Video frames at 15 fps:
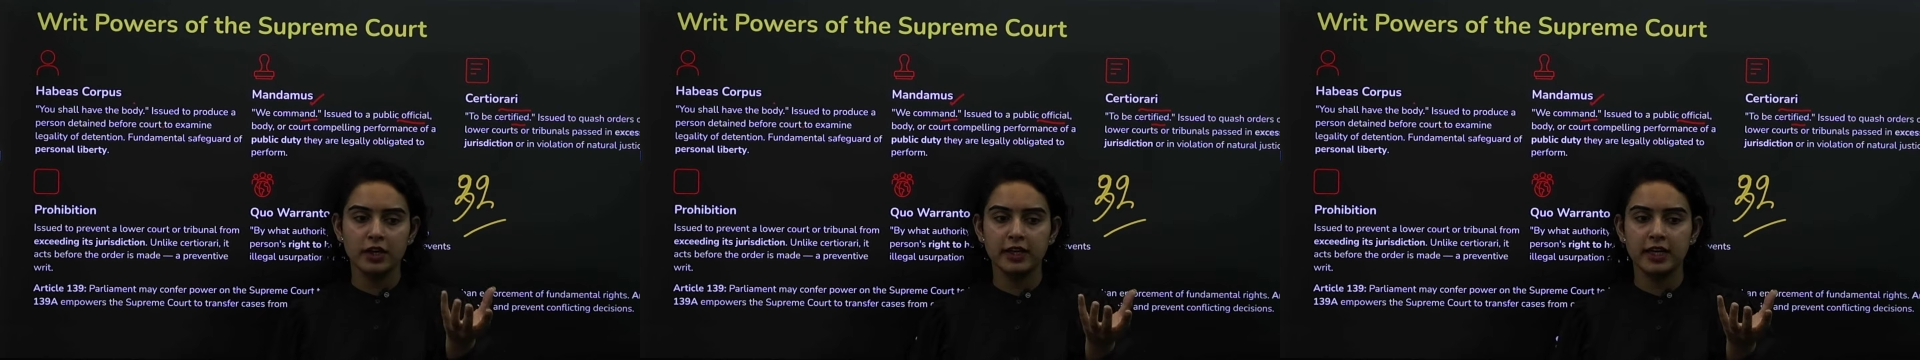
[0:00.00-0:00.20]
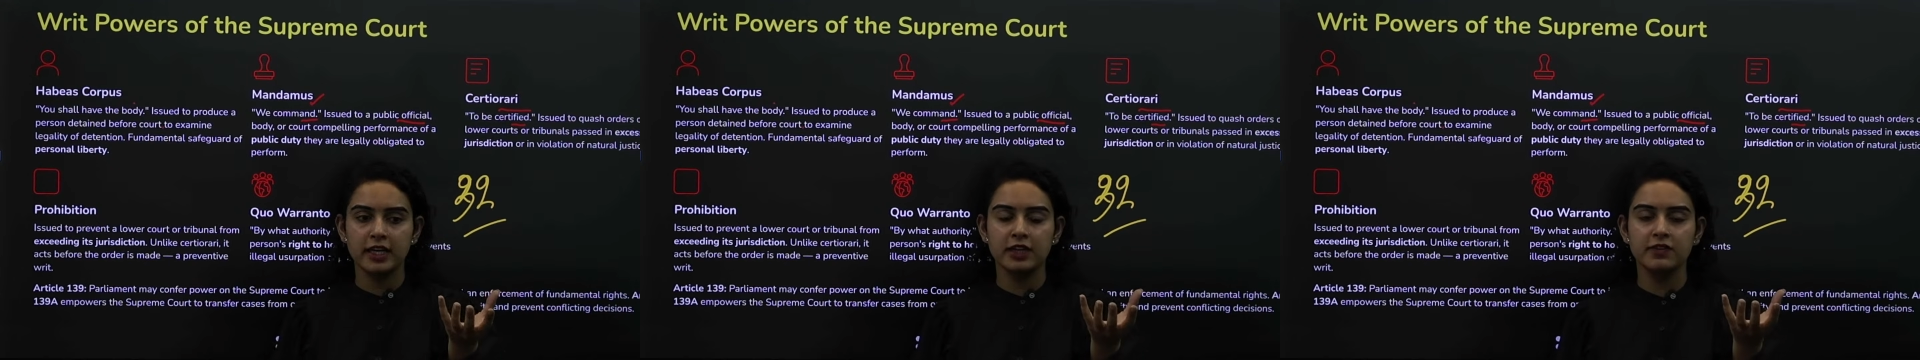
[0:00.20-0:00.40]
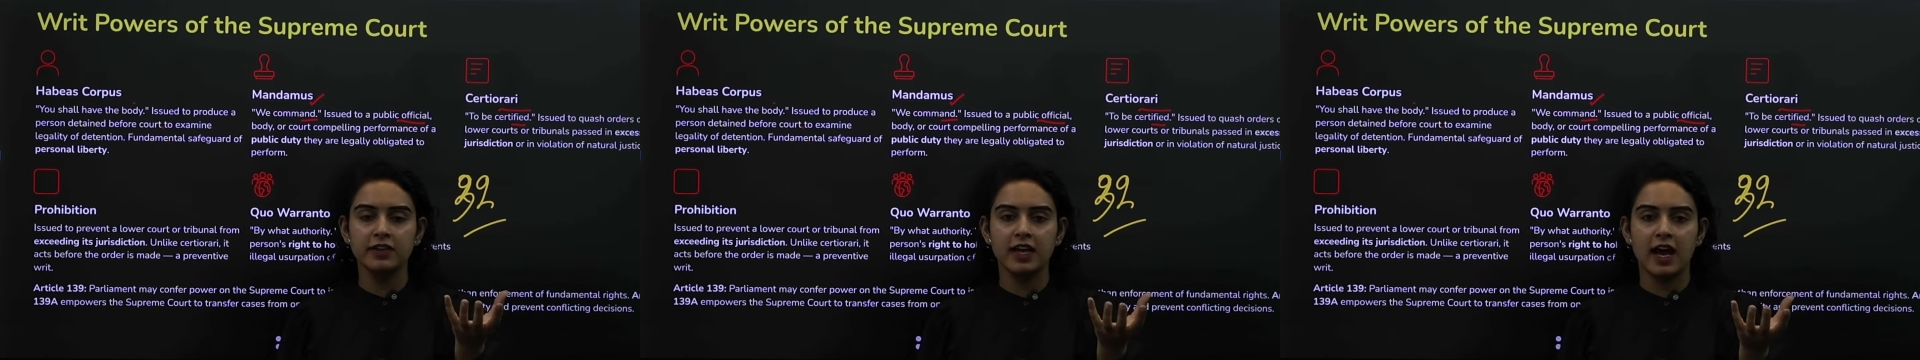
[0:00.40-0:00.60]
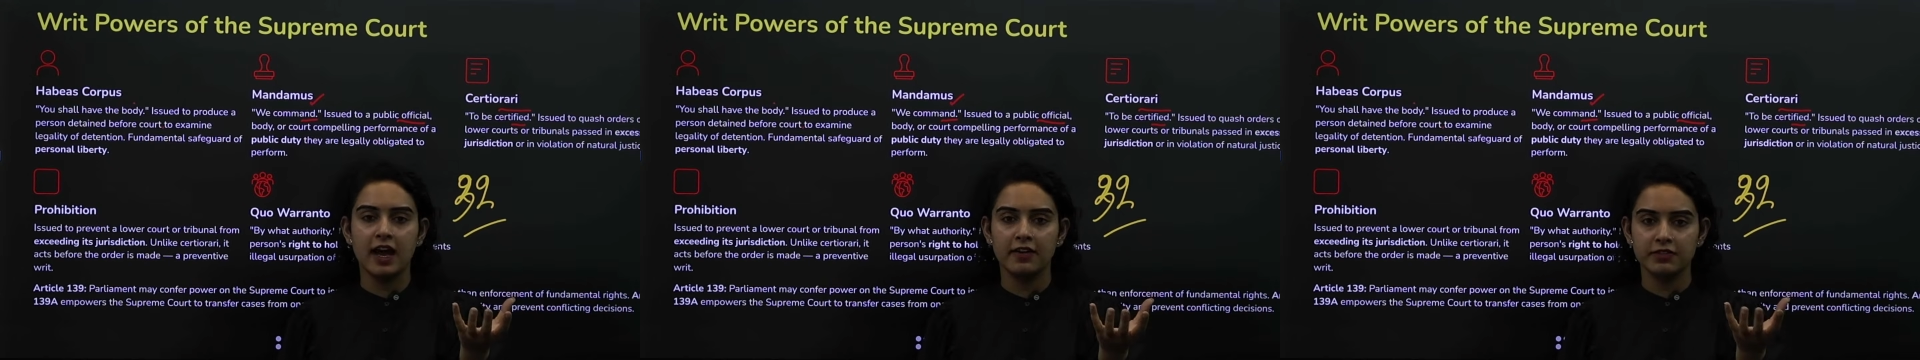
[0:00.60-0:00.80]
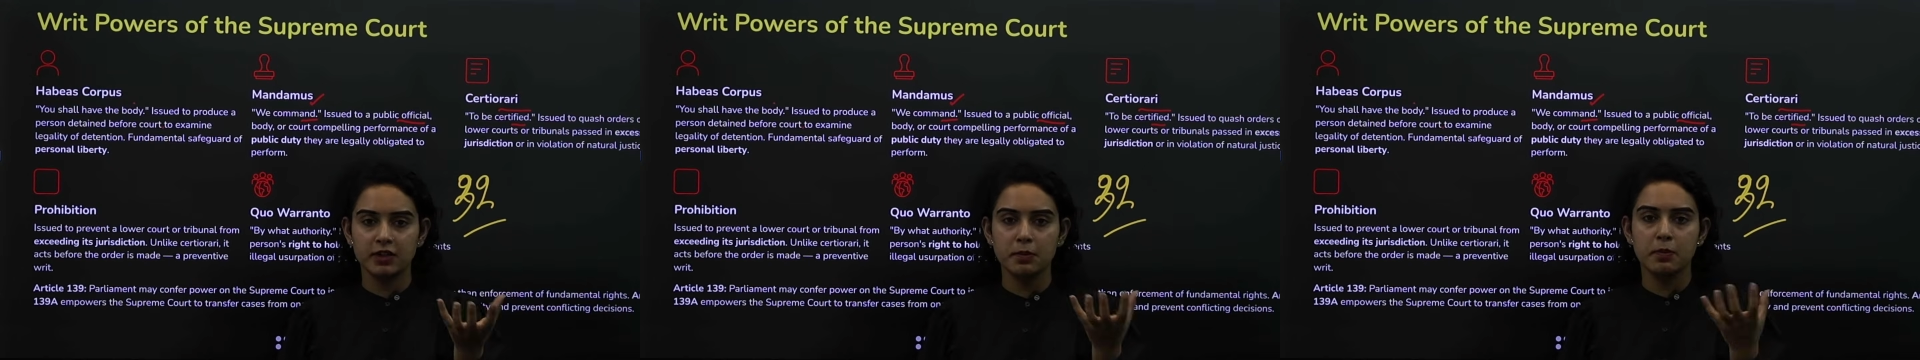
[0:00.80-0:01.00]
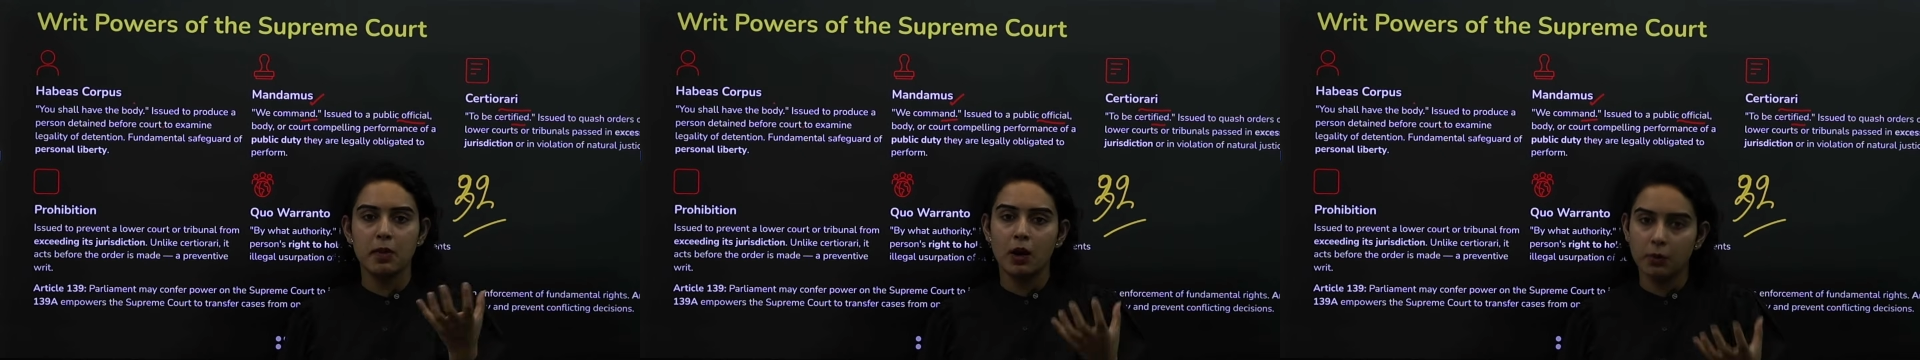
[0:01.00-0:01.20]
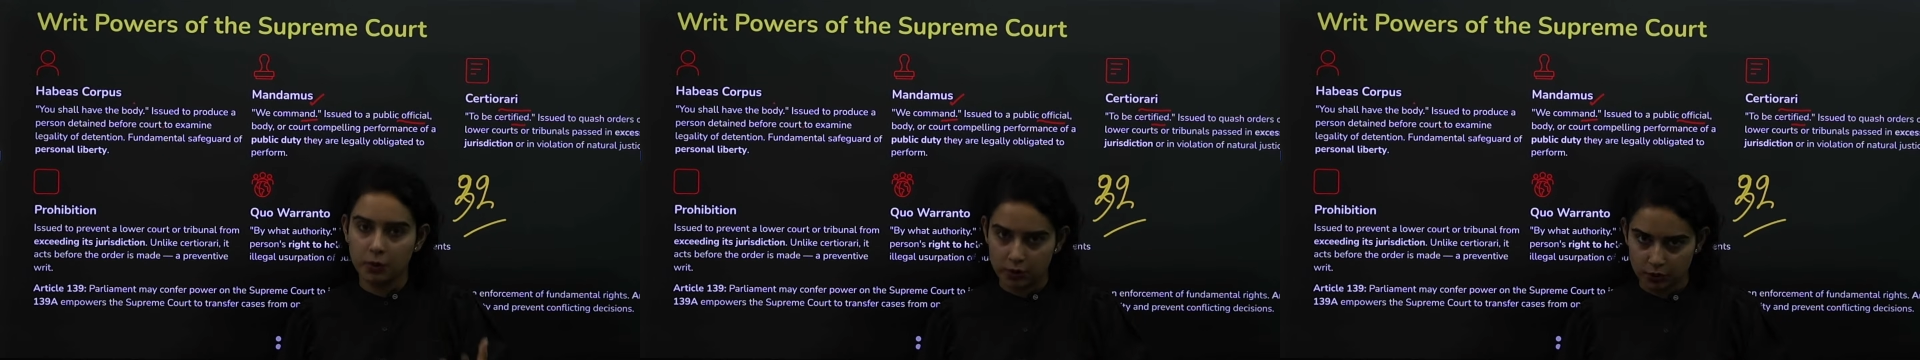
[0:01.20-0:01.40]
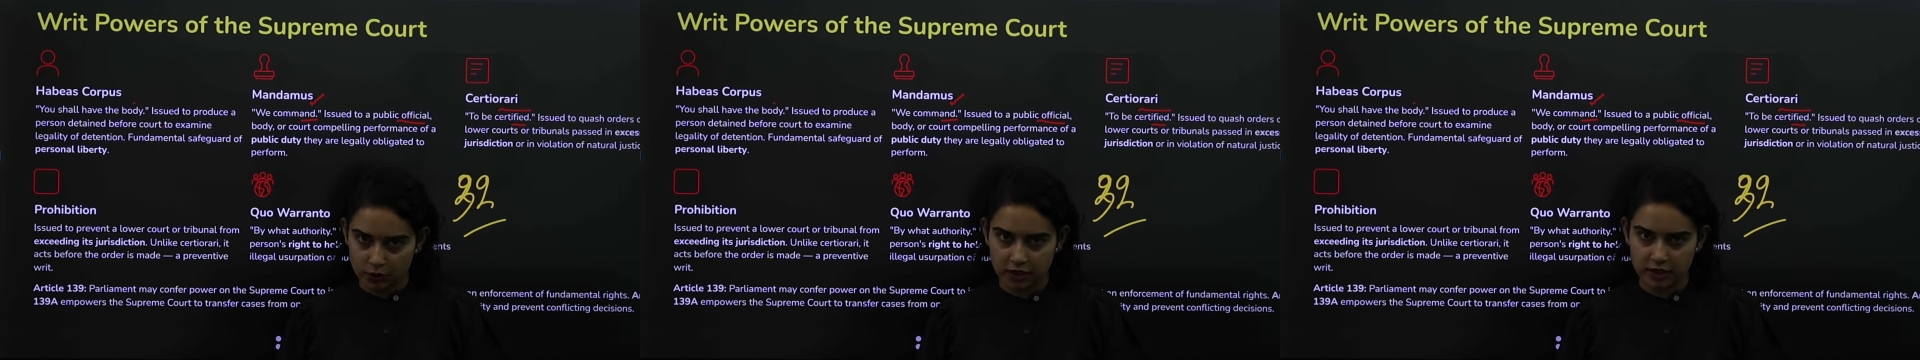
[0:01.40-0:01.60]
Delhi will have the power
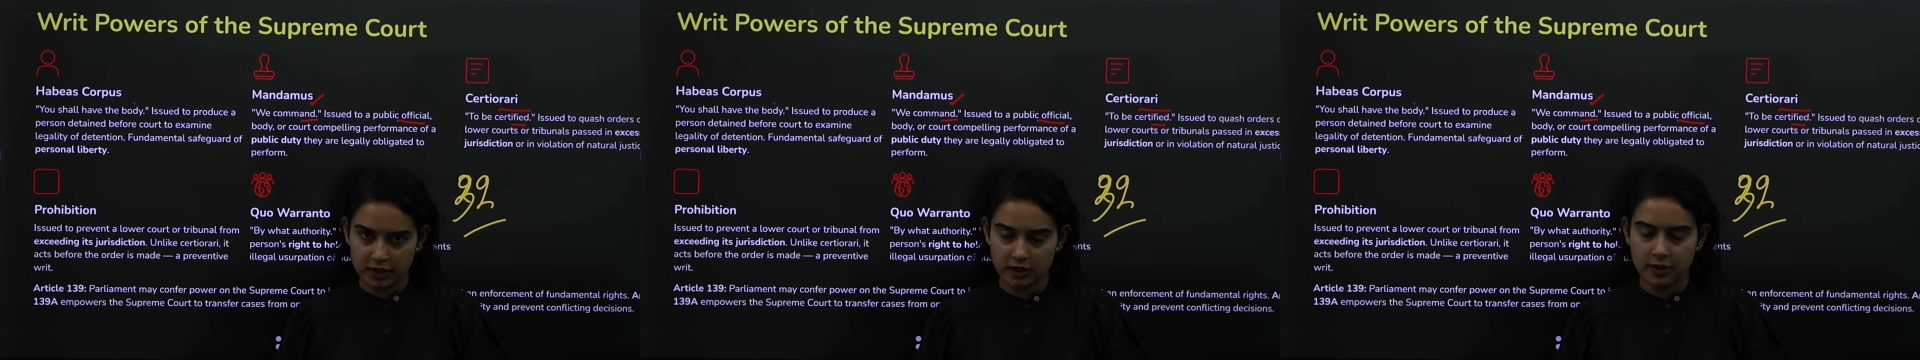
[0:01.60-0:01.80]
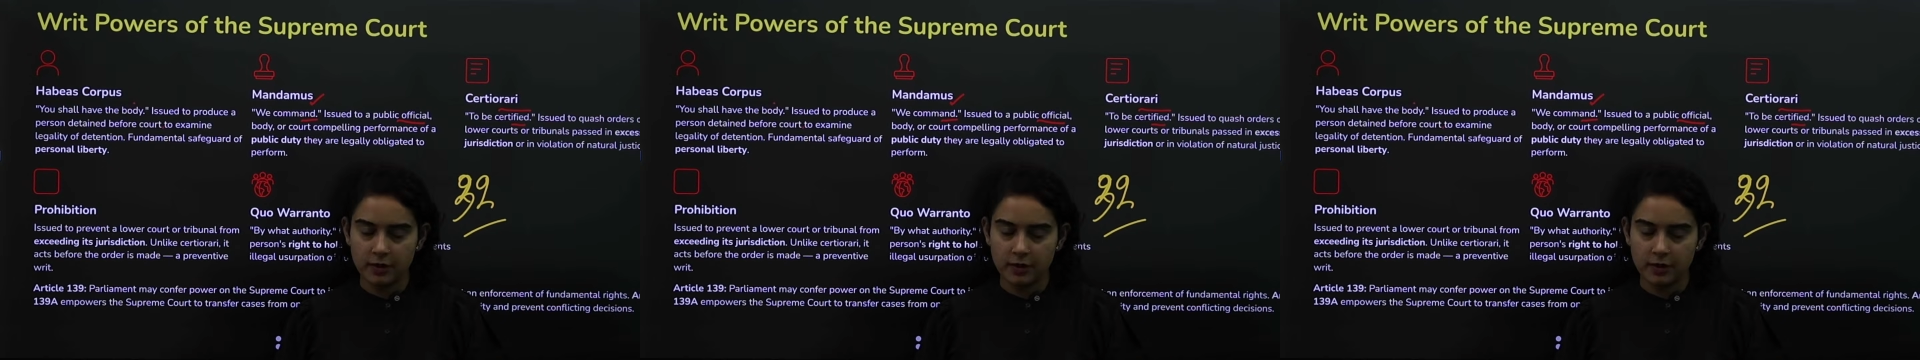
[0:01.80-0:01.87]
on it.